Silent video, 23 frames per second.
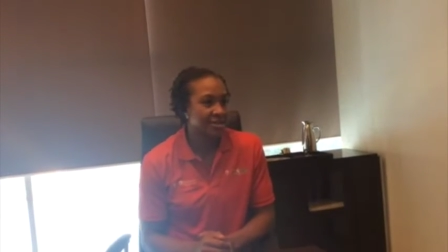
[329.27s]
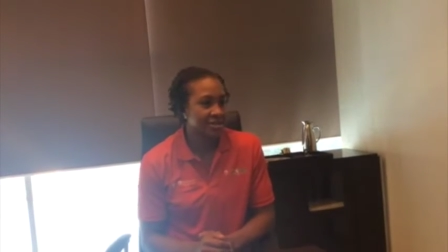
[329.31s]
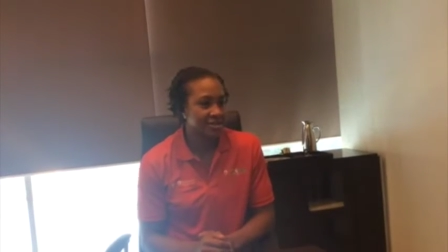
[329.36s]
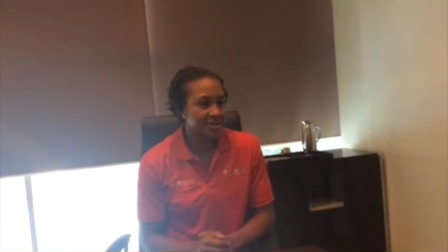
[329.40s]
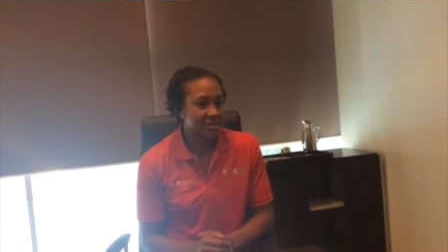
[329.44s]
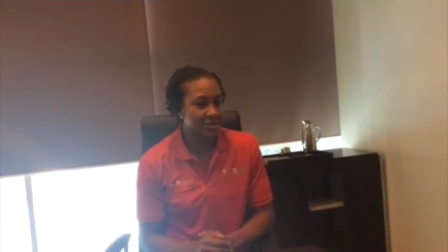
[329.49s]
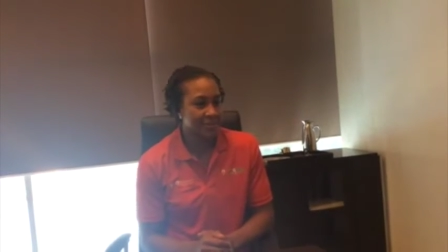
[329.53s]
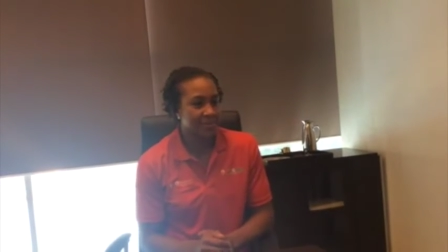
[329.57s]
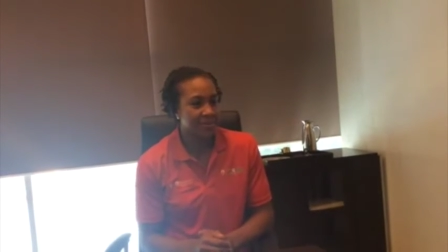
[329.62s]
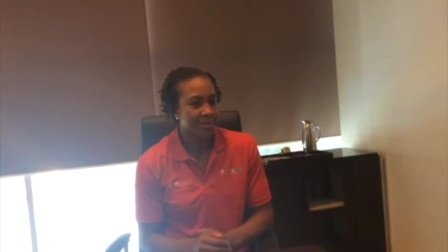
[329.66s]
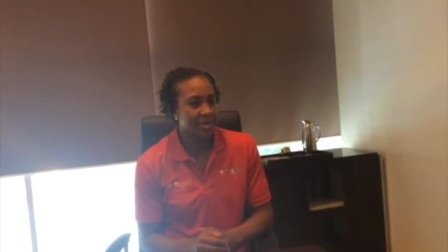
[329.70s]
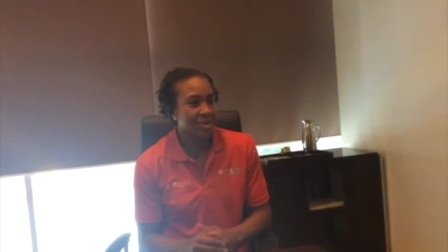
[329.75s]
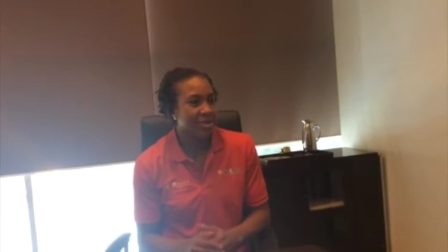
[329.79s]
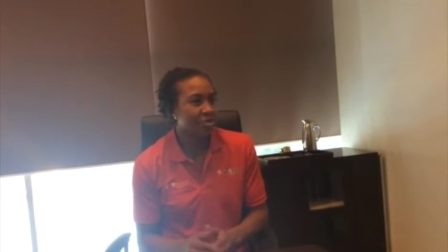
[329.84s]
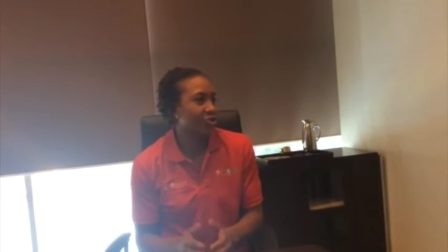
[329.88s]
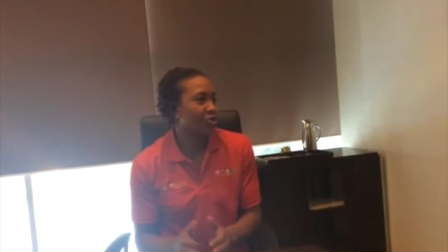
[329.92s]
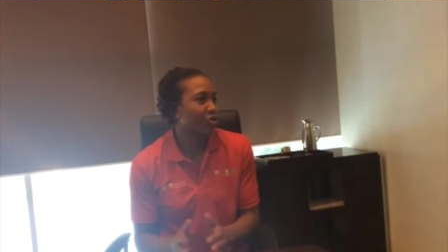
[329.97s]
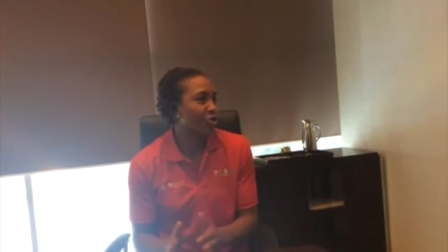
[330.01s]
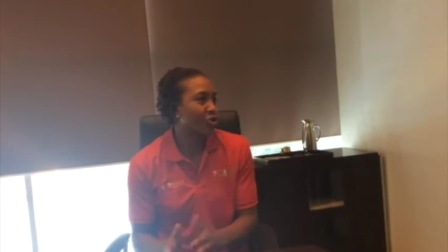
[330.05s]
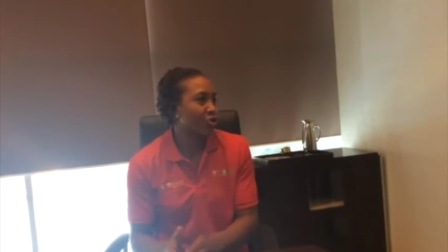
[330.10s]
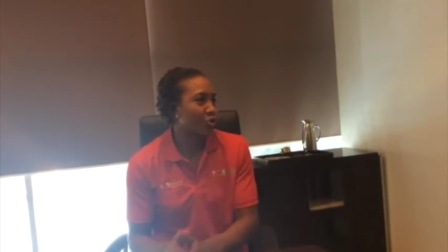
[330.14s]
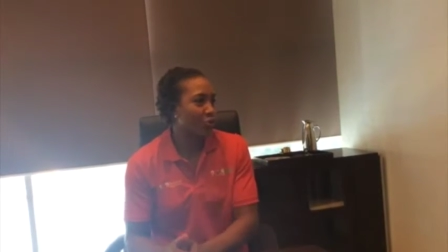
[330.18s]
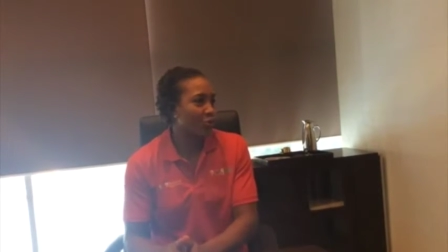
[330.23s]
to be
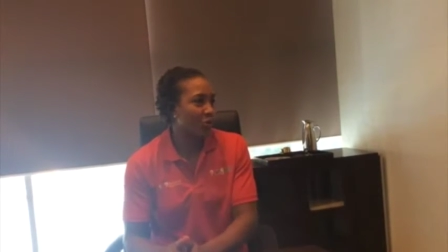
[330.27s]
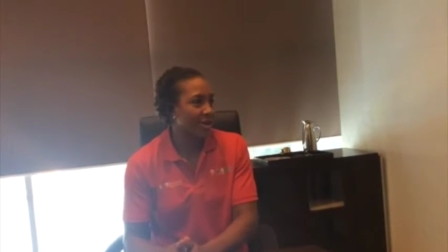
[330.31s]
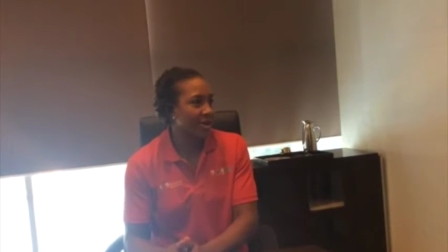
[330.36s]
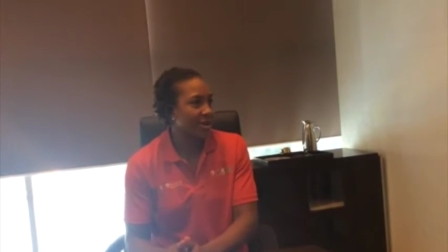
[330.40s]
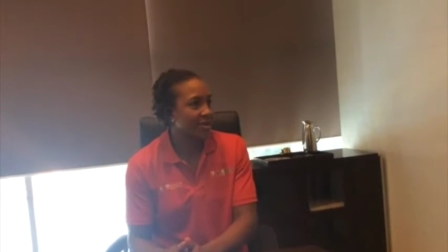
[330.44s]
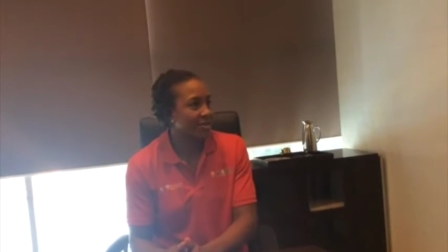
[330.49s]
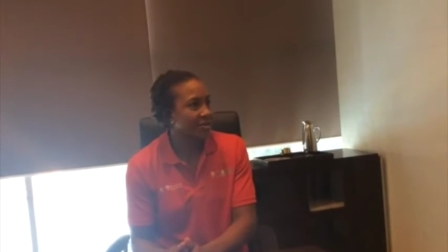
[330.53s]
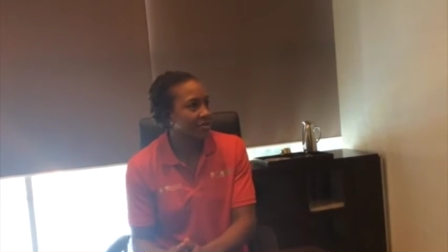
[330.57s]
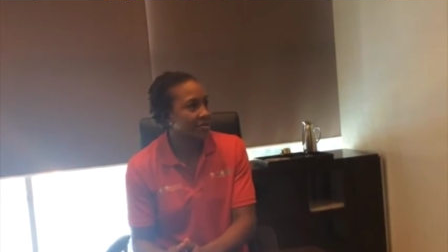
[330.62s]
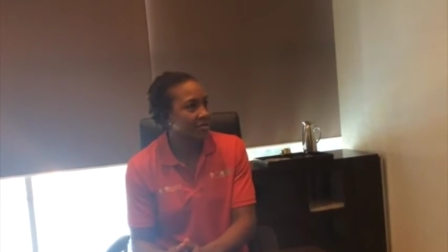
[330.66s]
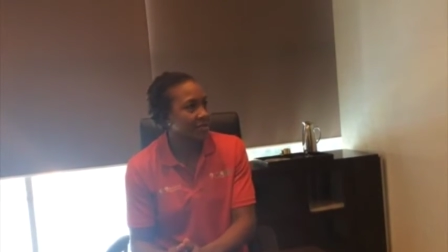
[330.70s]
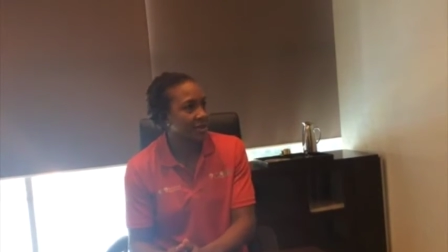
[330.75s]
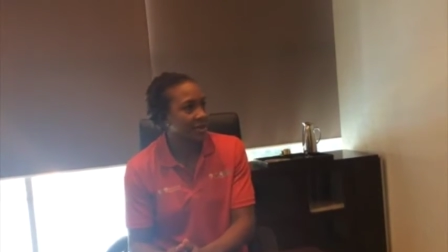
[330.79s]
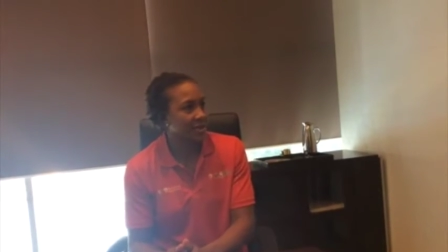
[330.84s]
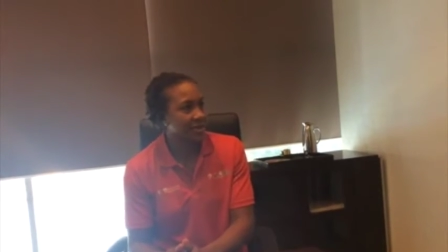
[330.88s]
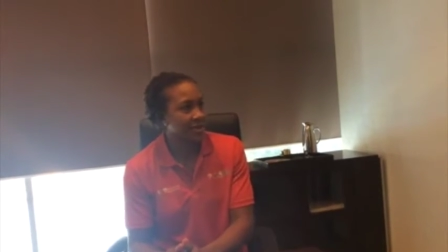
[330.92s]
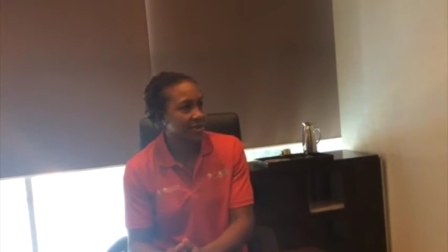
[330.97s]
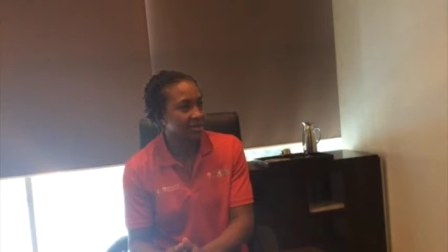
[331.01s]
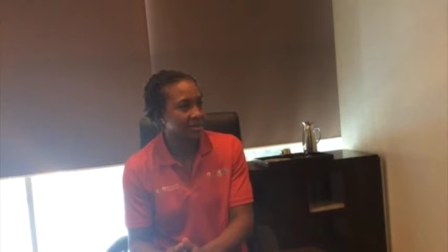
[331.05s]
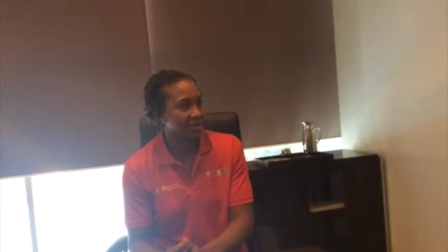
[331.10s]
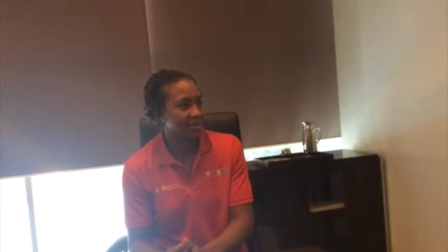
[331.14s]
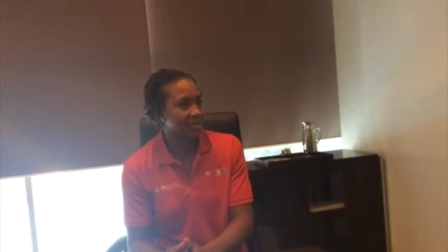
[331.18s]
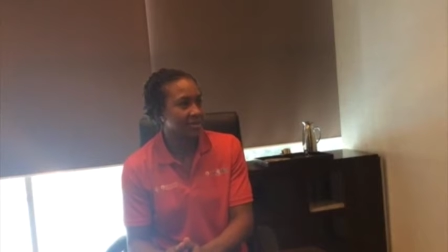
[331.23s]
under her wings
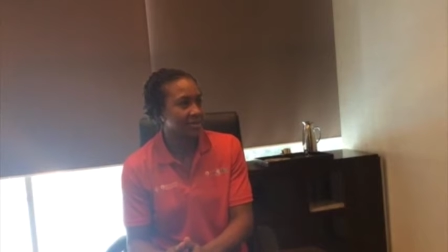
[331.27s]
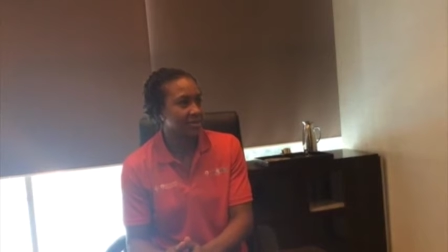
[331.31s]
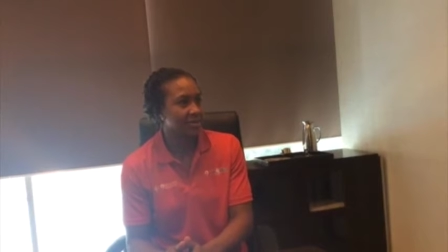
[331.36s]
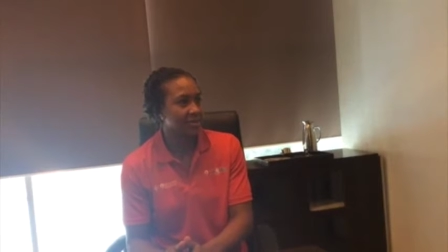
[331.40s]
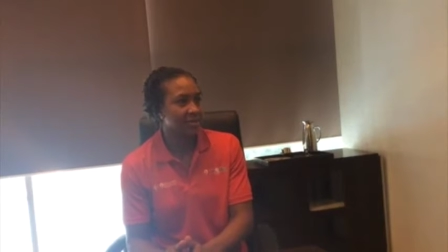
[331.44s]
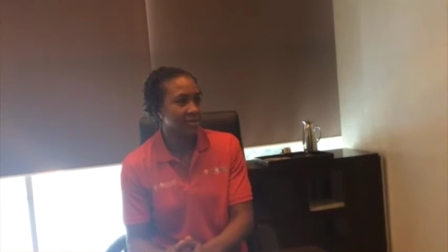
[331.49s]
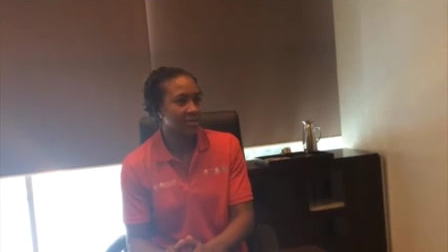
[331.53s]
and